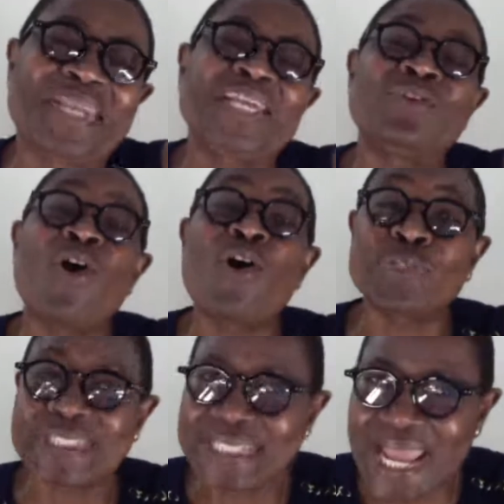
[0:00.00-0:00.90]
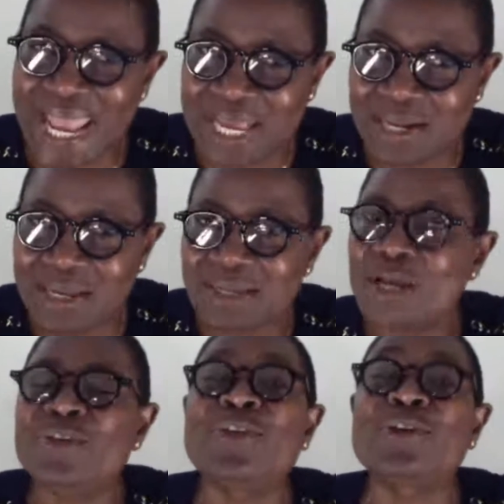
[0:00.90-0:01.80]
in hostel,
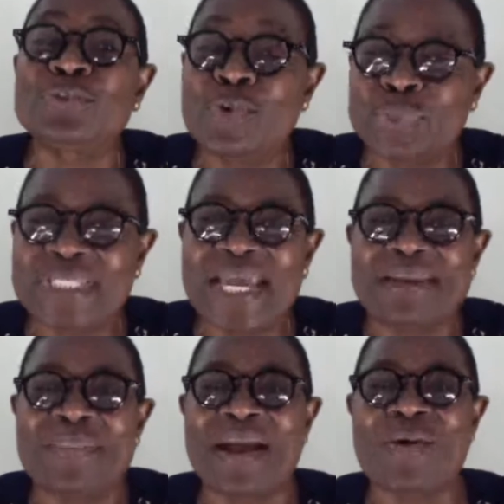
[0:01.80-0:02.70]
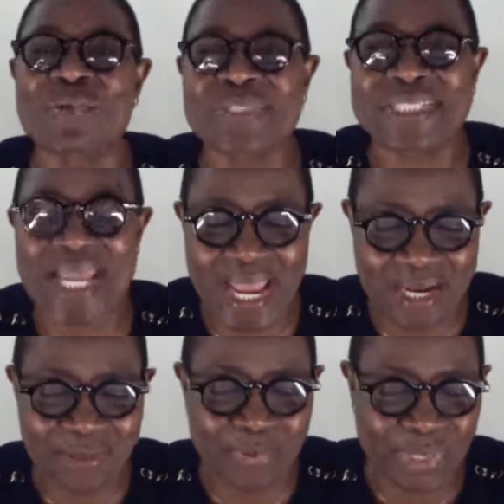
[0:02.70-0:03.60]
not hotel, but
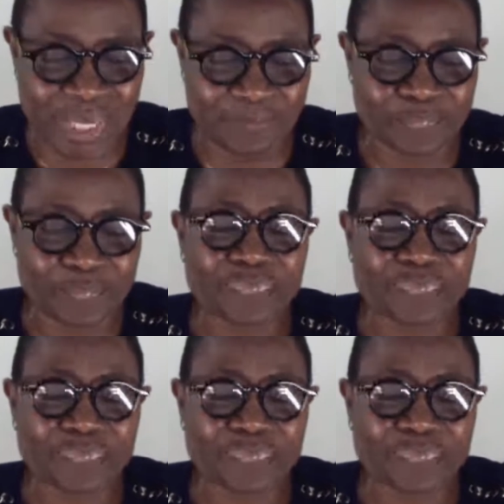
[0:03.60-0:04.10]
hostel. Okay.